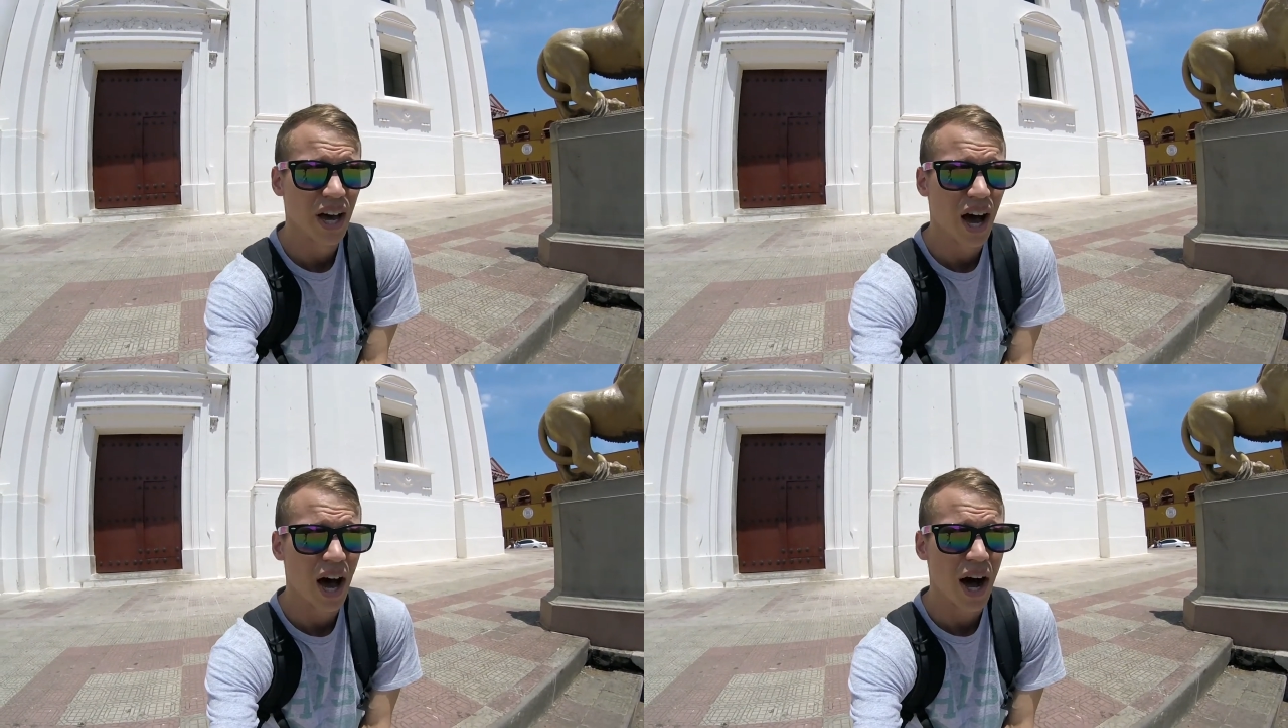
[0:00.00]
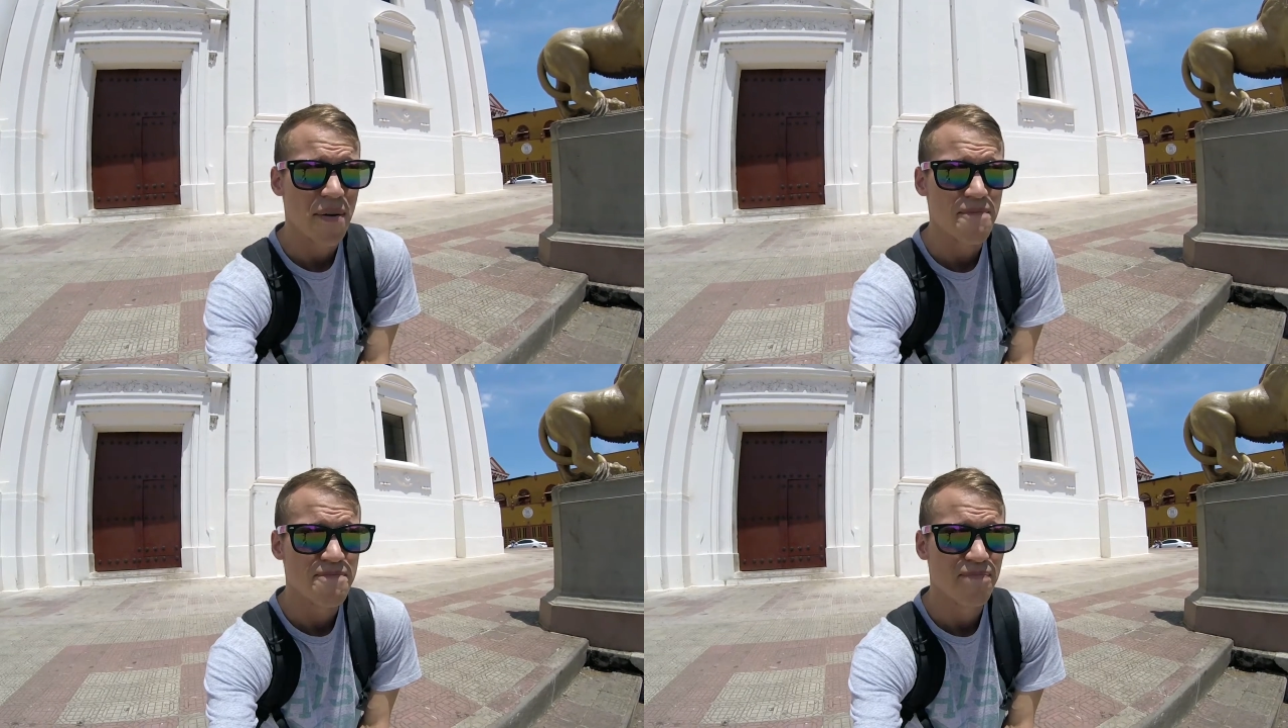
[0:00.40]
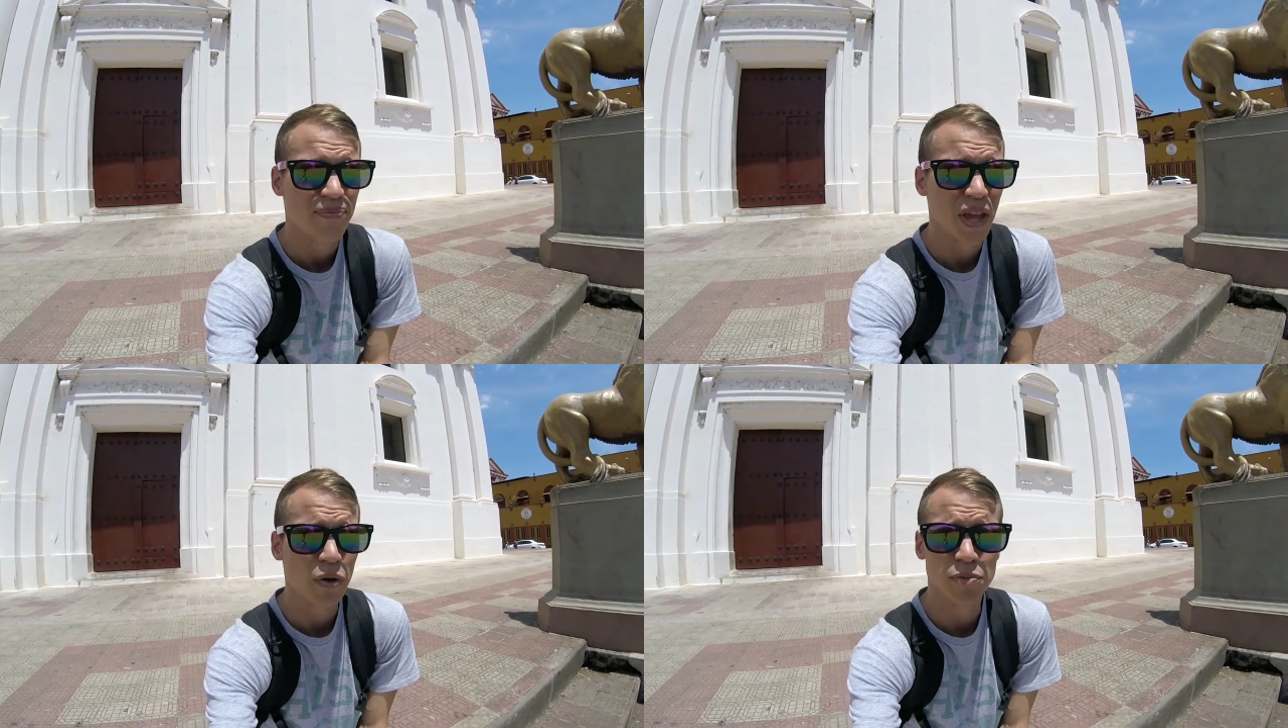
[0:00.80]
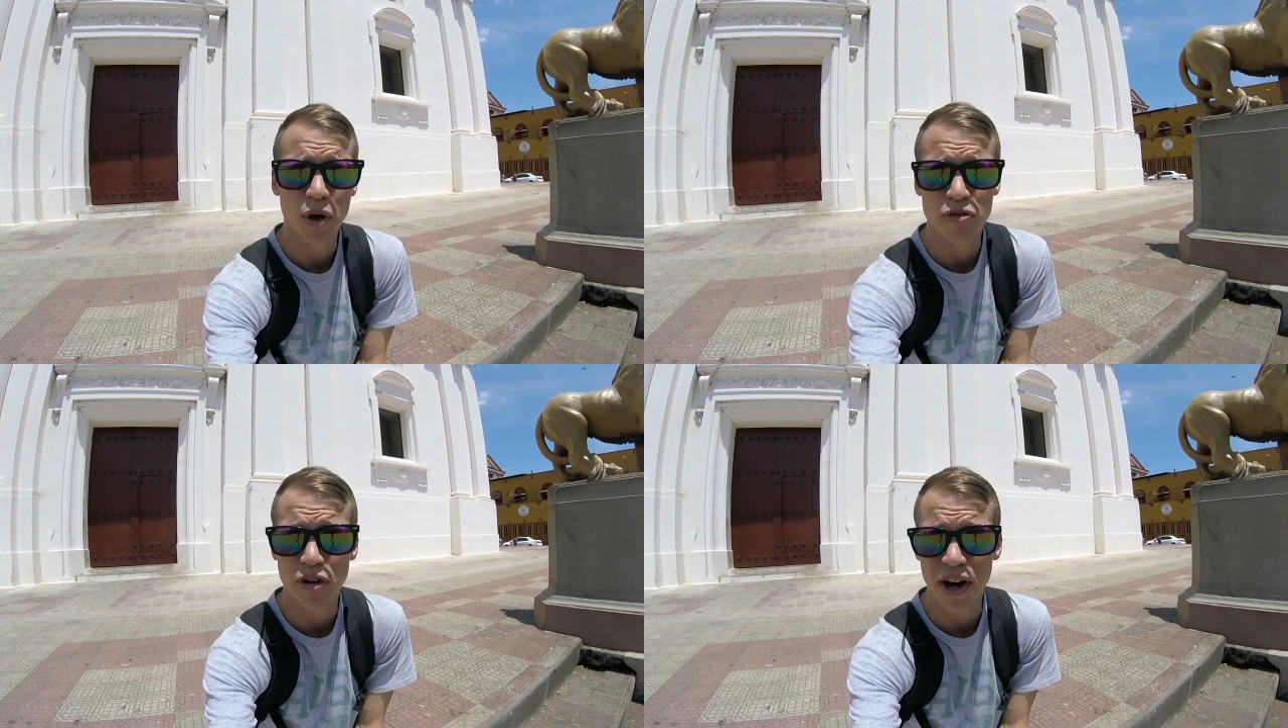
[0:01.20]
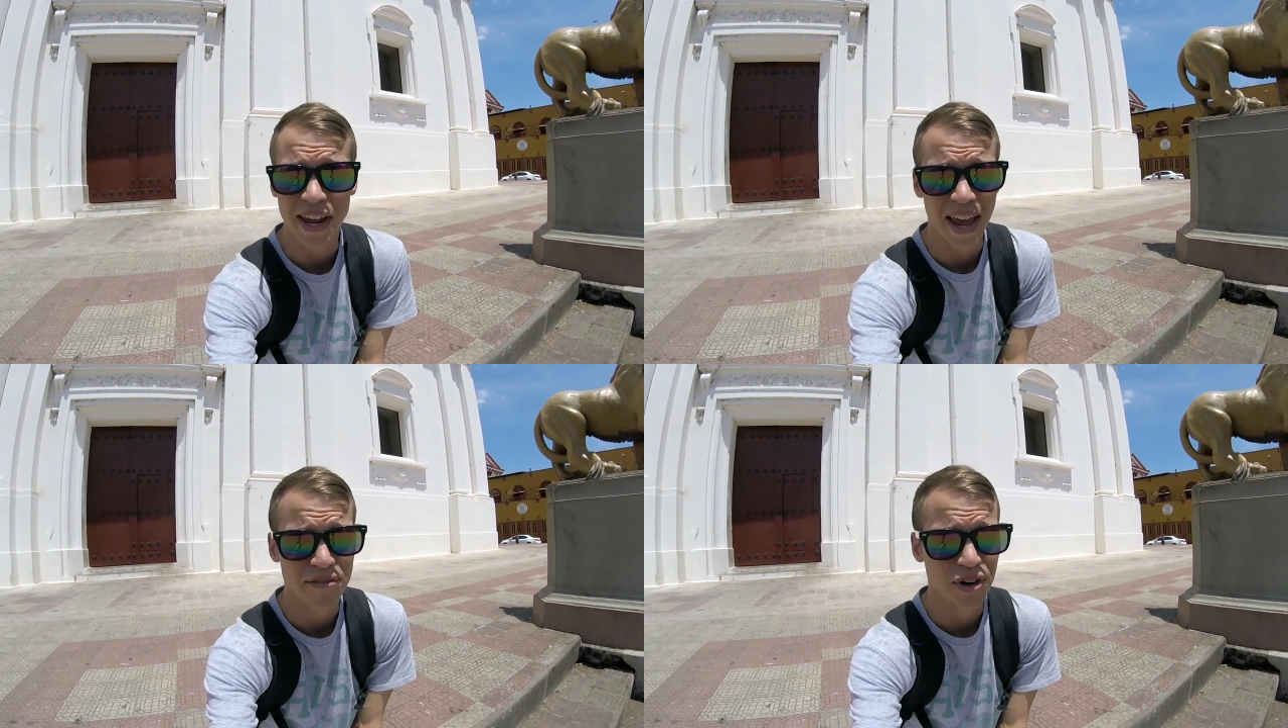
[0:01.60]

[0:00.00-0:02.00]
it was both fun and